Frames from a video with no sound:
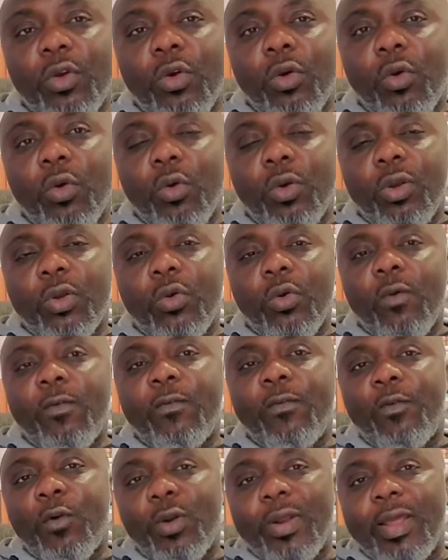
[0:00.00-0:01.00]
or go
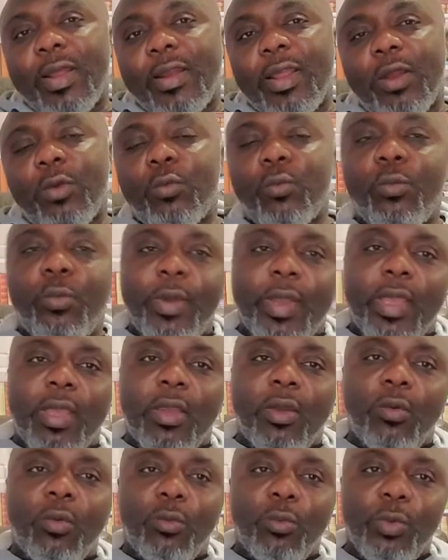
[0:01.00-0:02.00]
further than
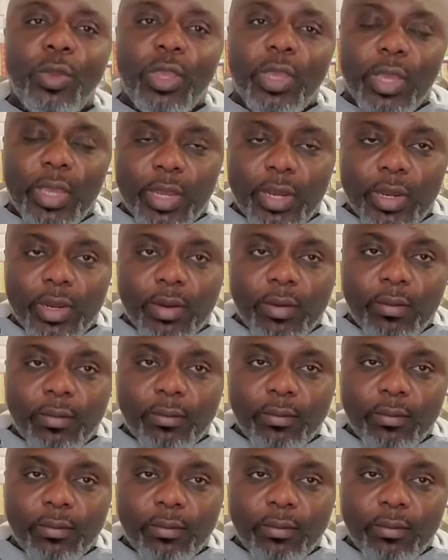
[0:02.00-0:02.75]
where we ended.